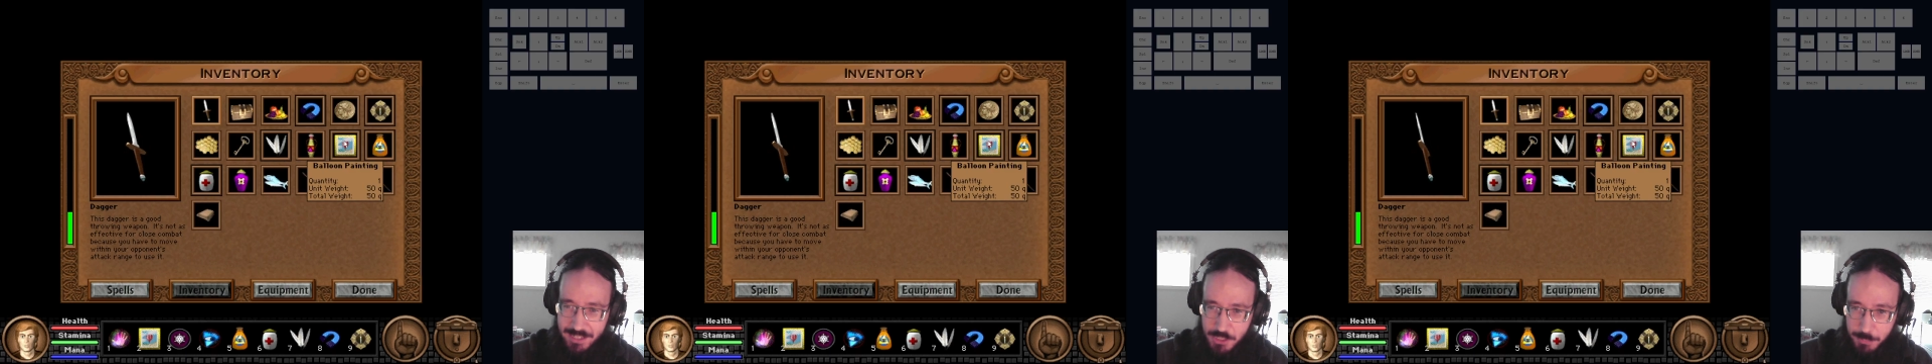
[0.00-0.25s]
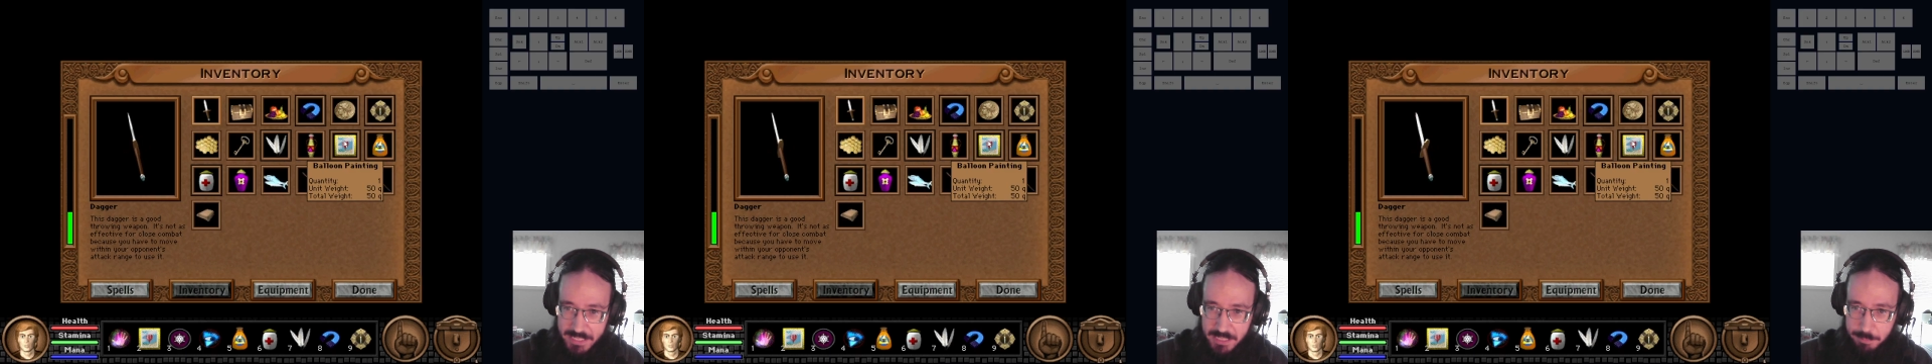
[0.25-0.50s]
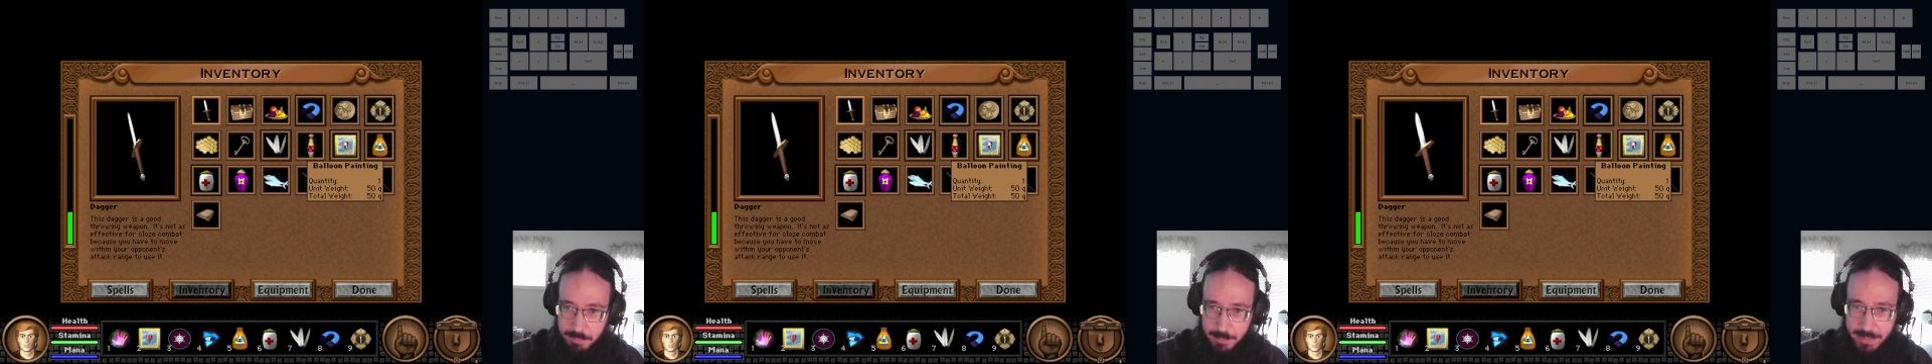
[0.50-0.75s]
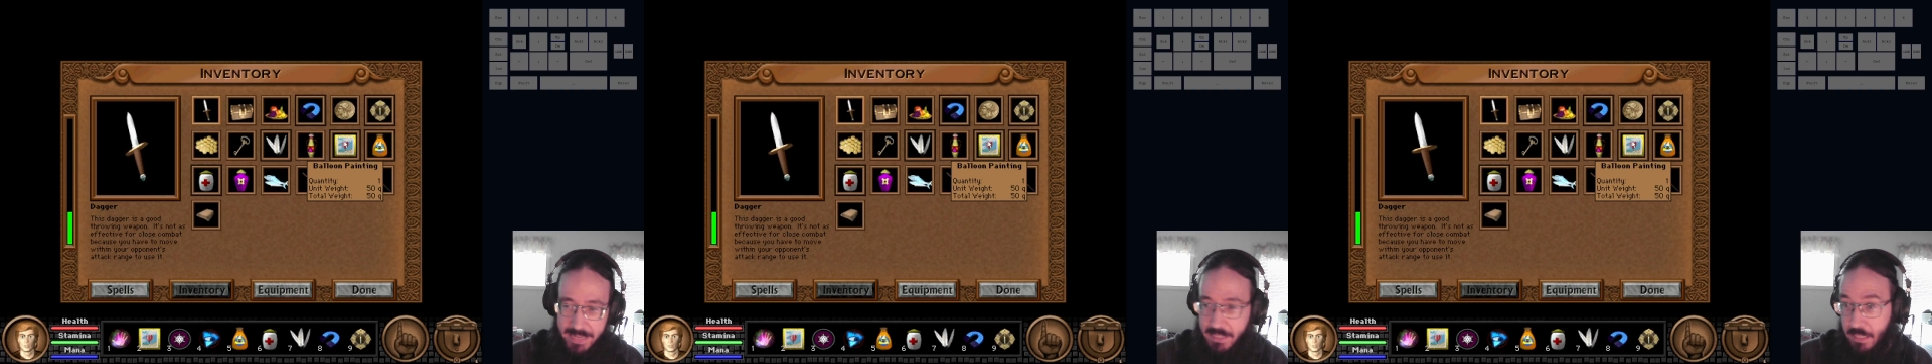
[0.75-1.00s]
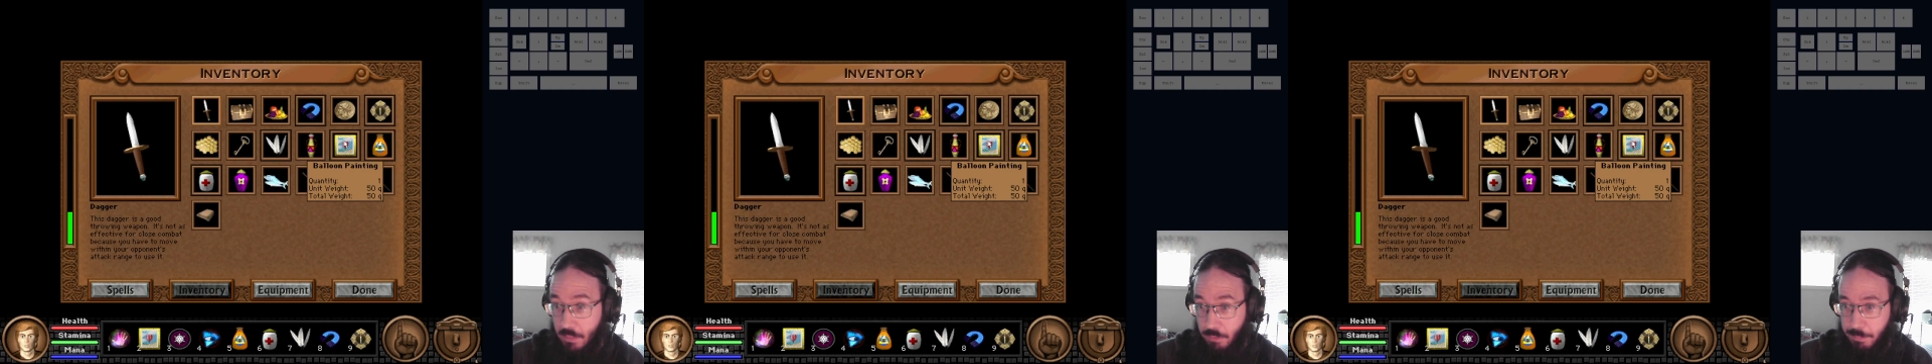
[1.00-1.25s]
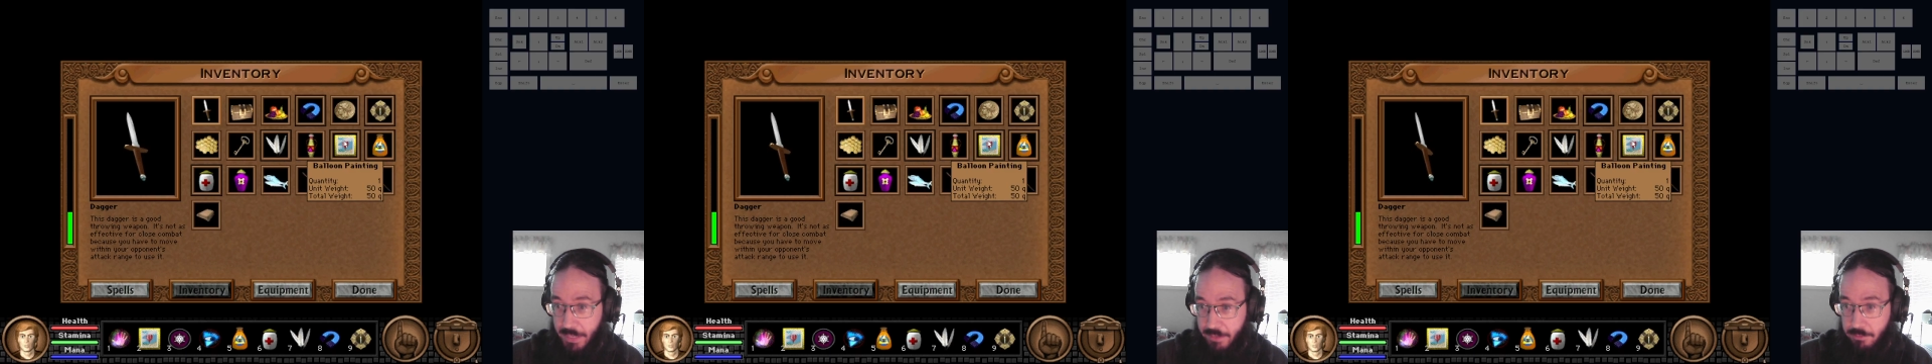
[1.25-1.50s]
So we need the painting that
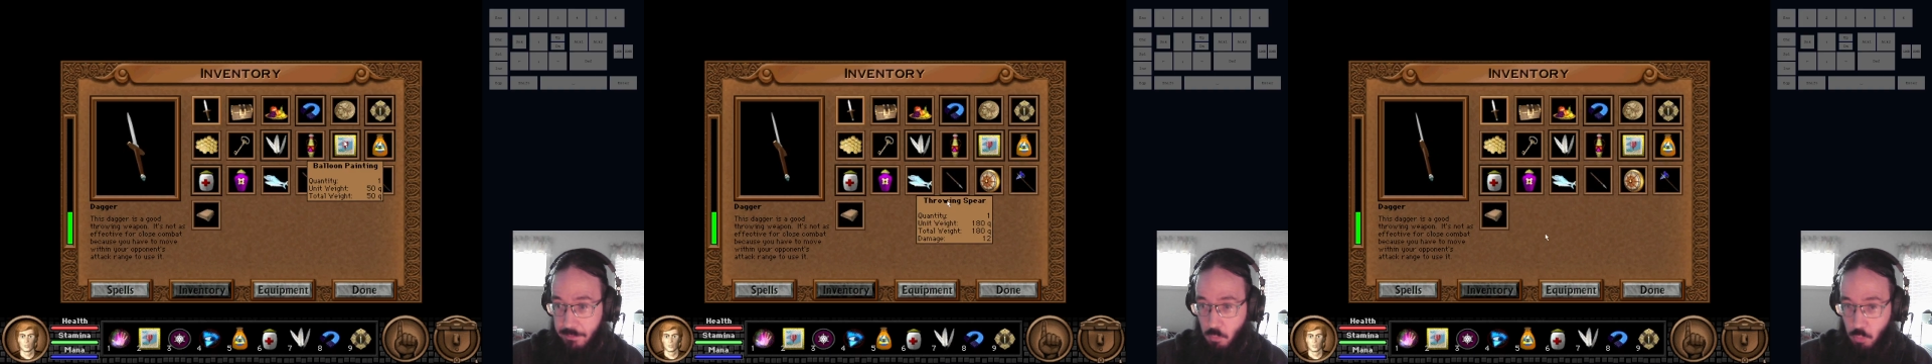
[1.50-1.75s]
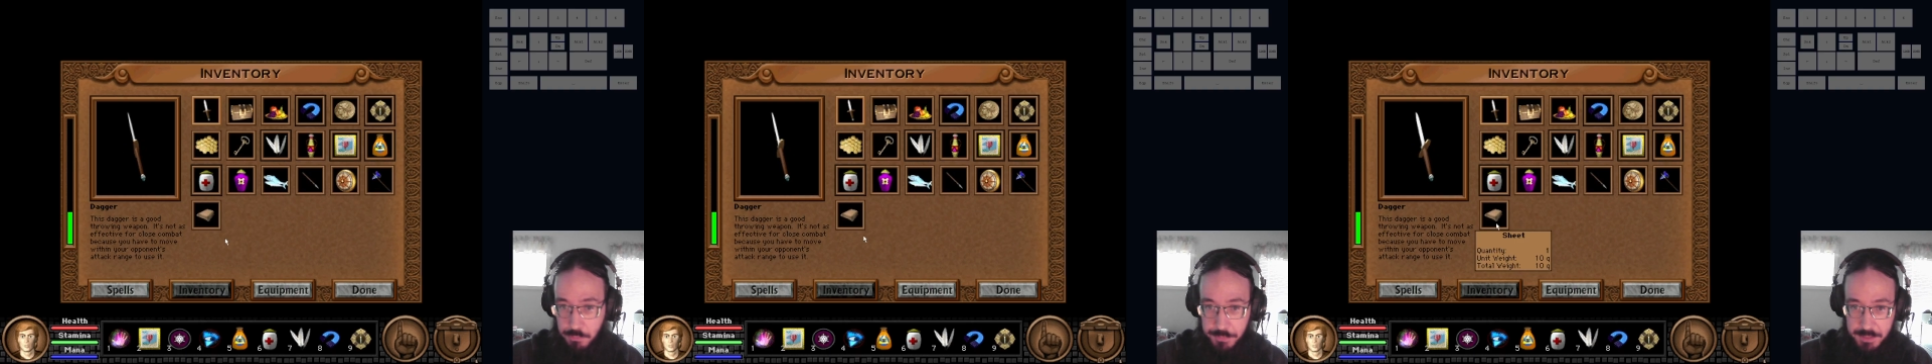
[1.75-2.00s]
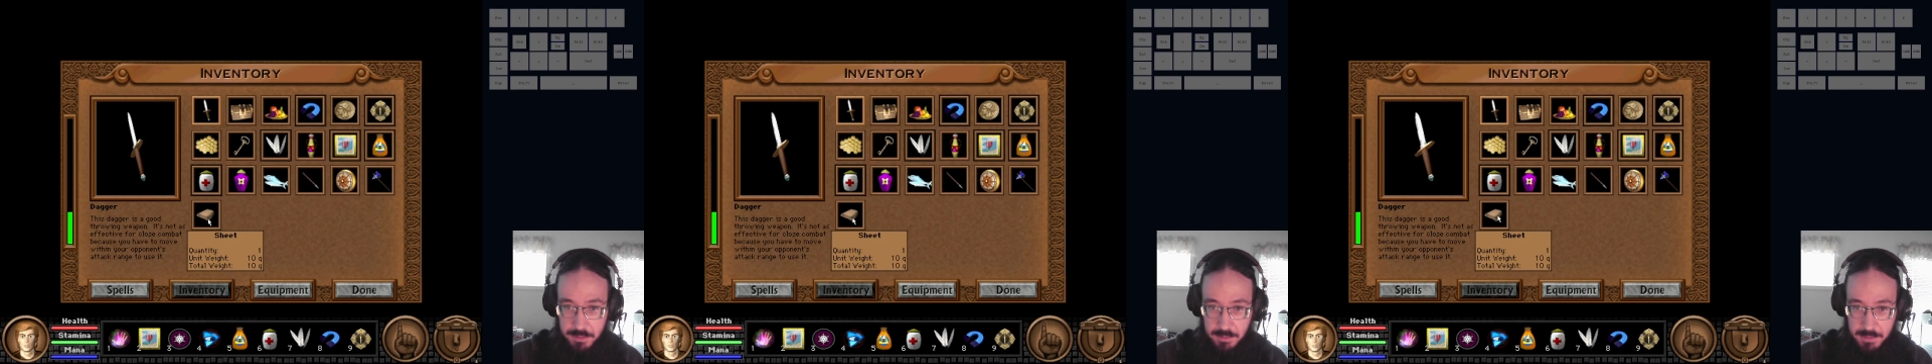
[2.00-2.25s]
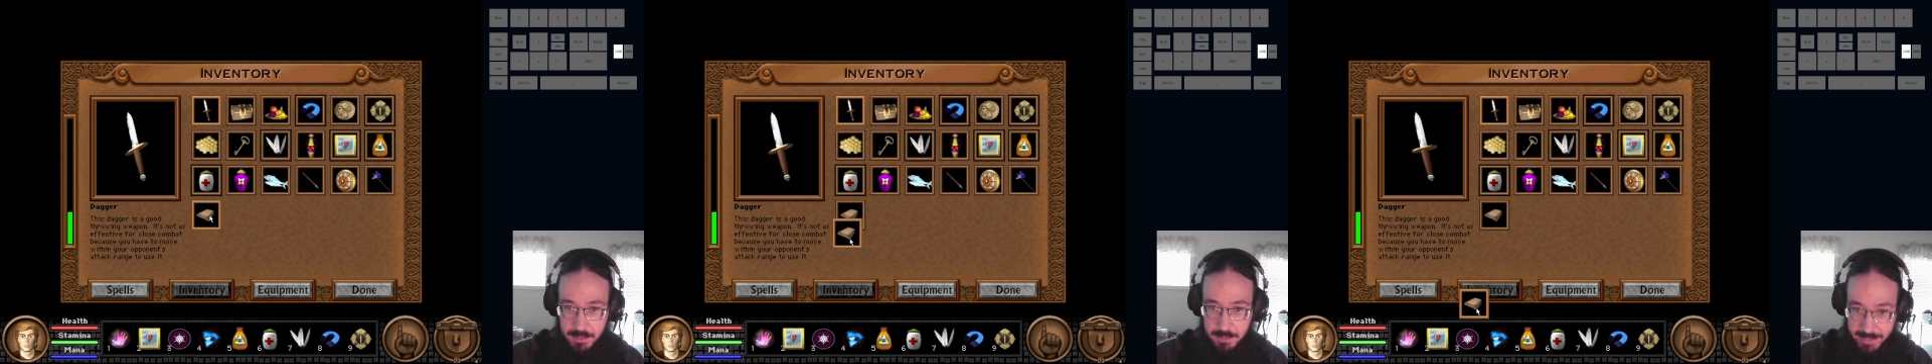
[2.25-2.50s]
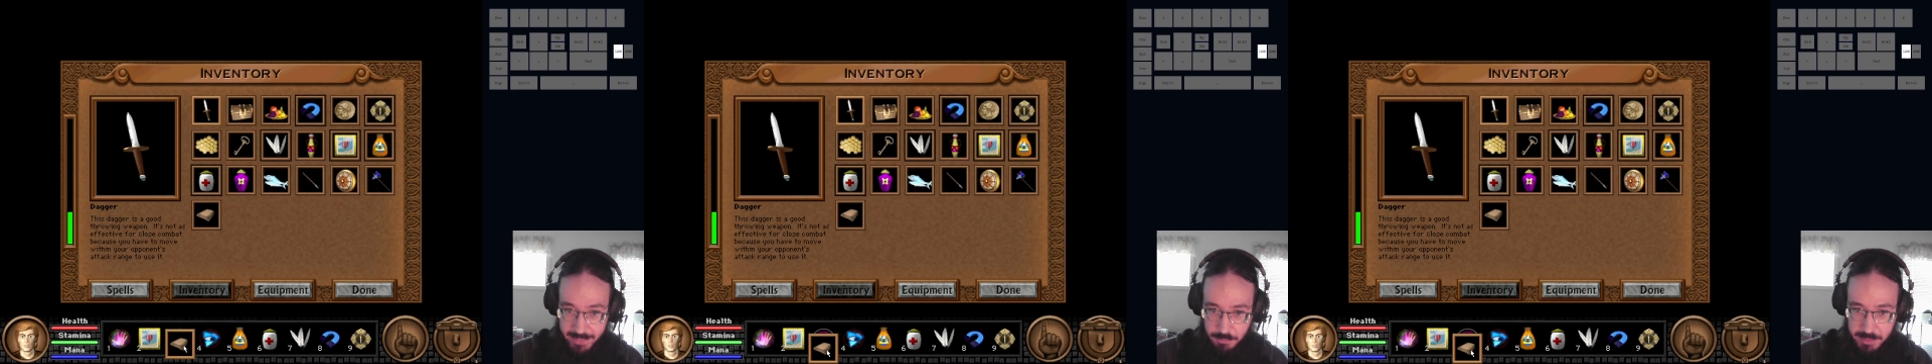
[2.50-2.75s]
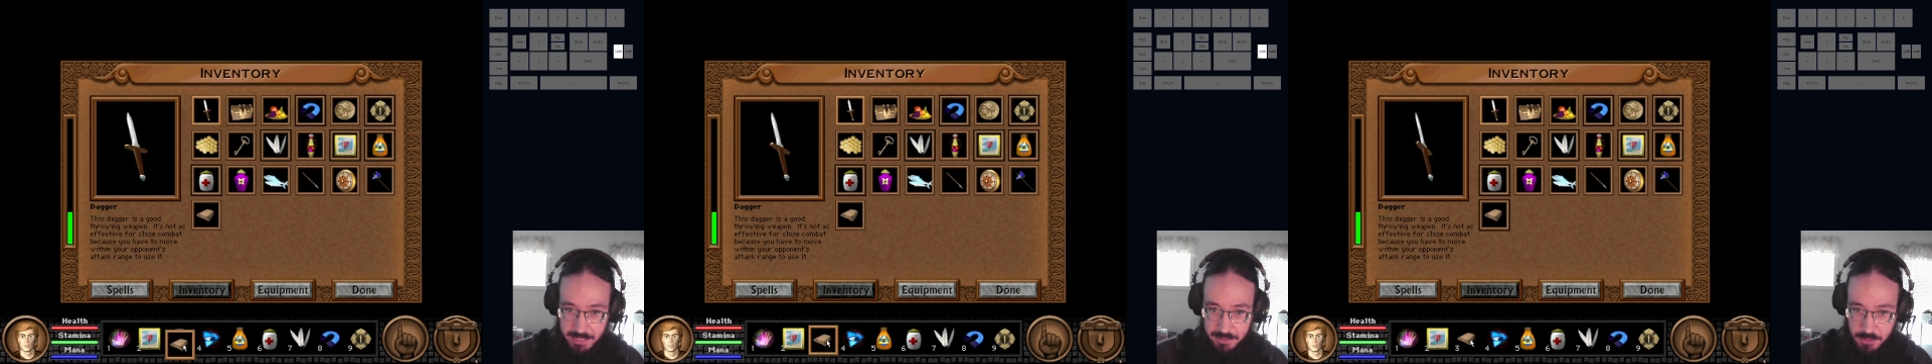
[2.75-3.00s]
we bought from Wolfie earlier, and
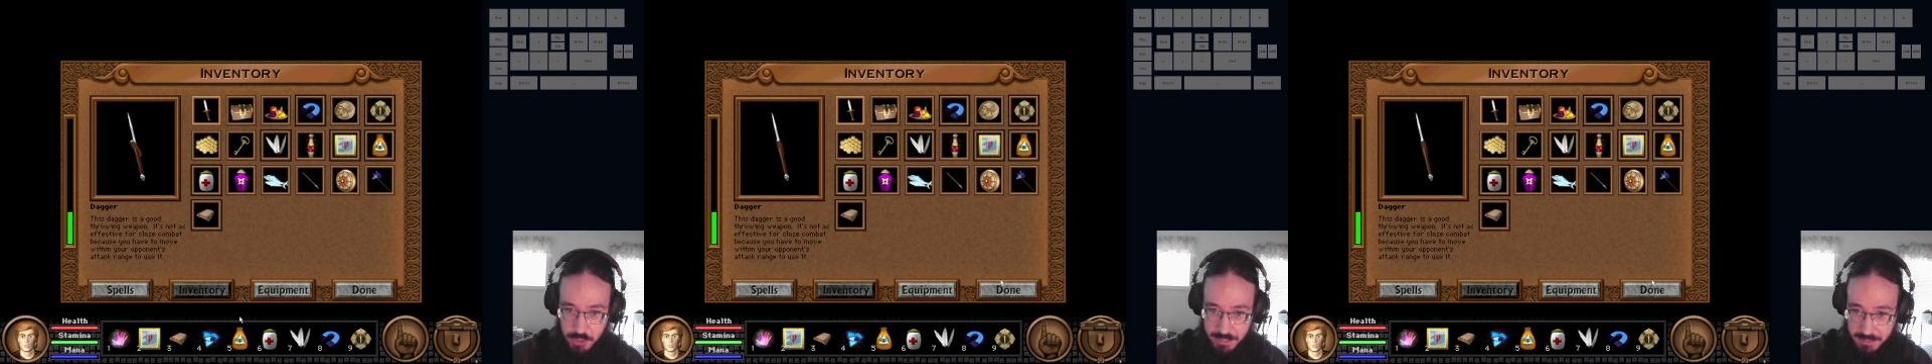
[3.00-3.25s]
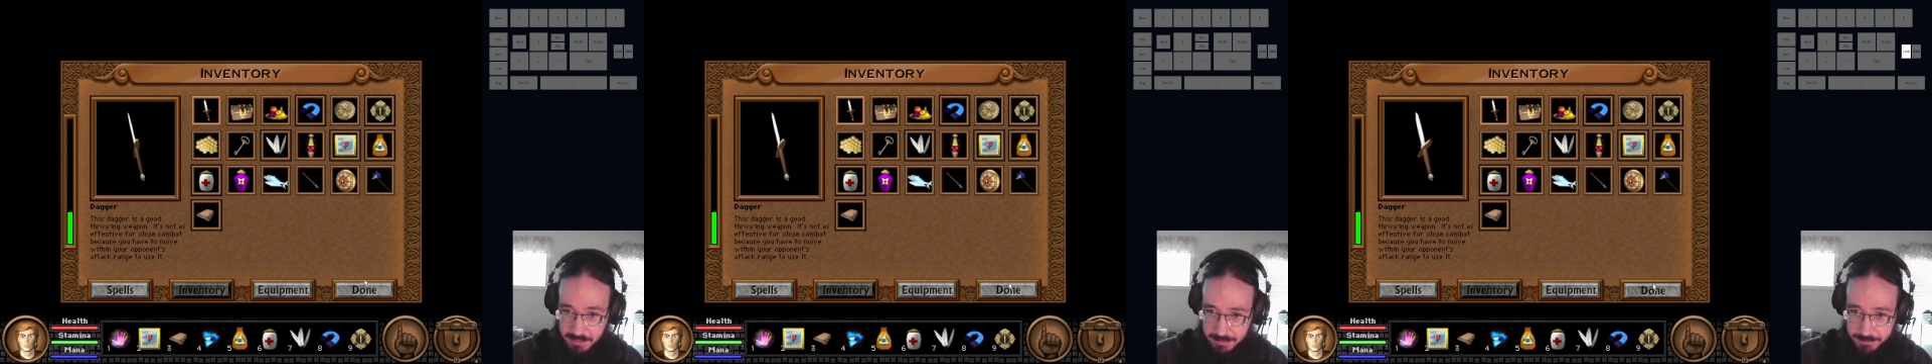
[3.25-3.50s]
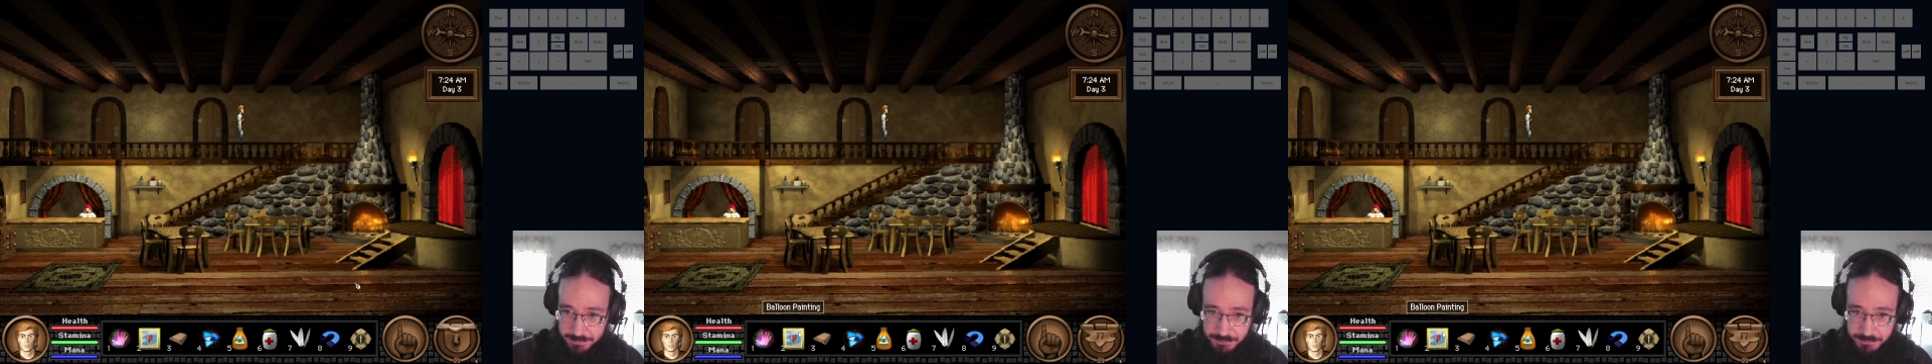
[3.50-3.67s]
we need the sheet.